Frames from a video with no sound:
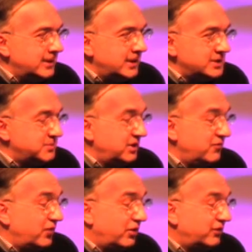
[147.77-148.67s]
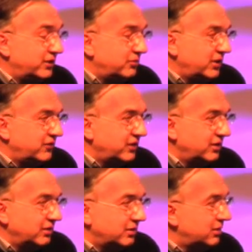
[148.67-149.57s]
has been involved in
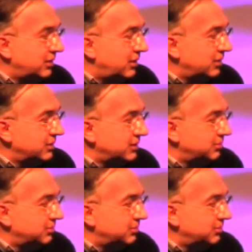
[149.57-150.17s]
racing a long